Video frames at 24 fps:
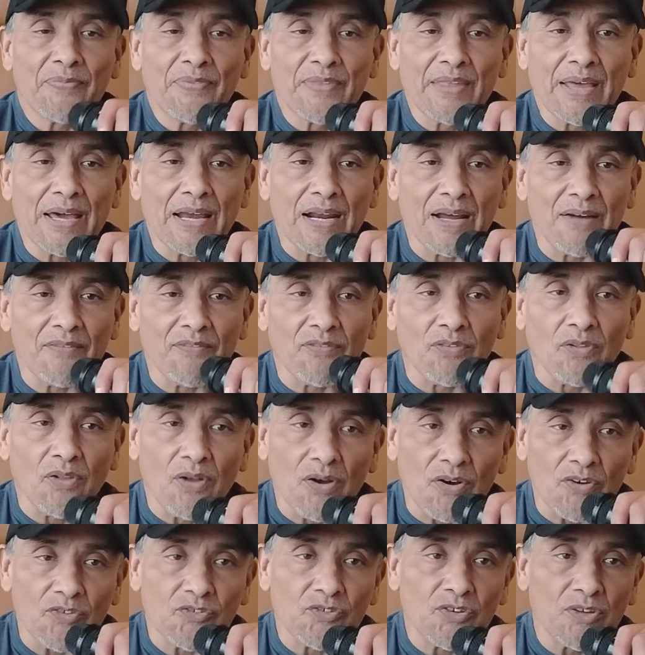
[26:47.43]
that I've
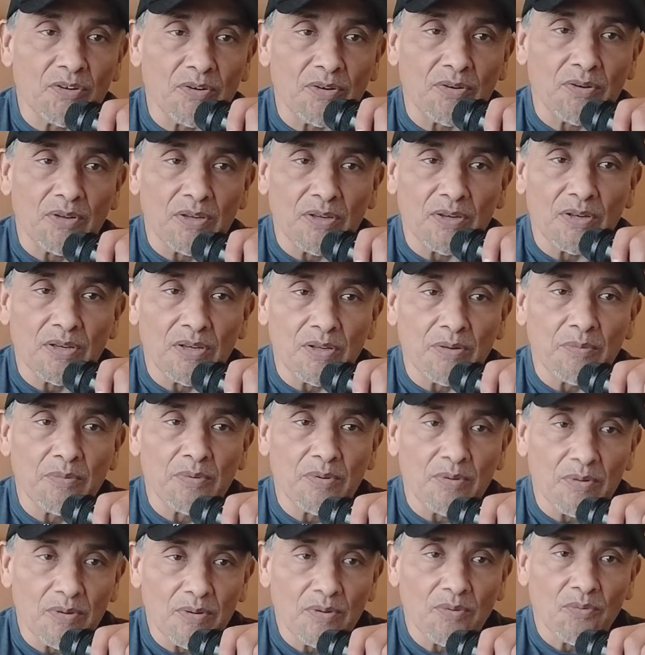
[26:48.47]
lost
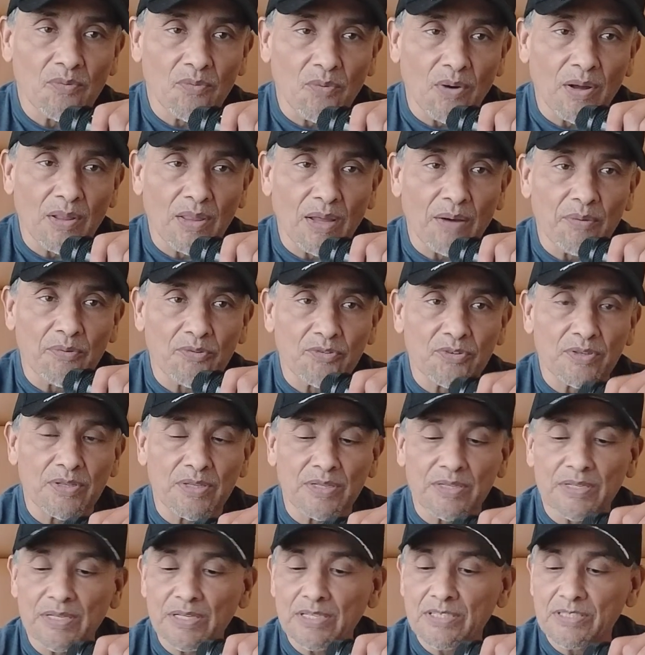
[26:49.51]
in while I was in
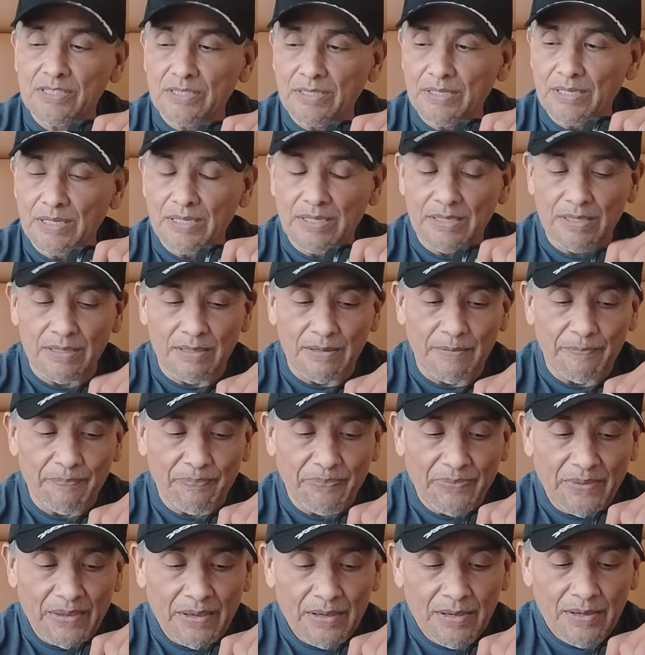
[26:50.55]
addiction, and
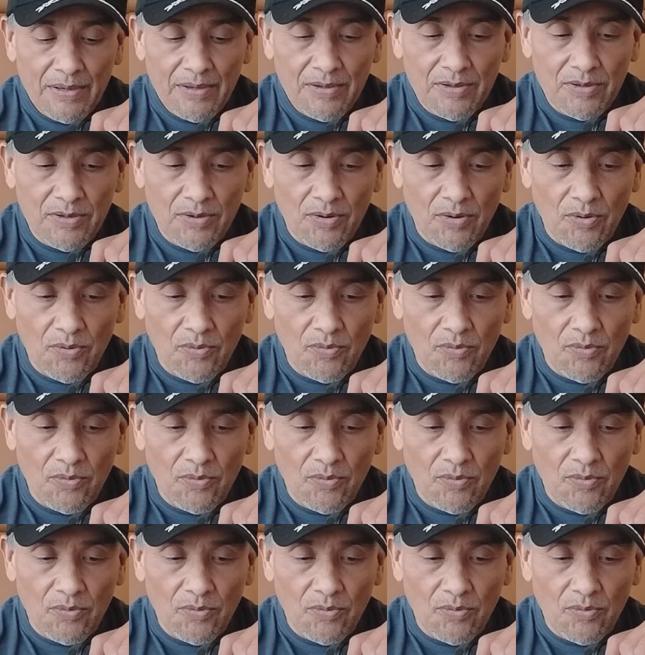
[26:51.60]
you know,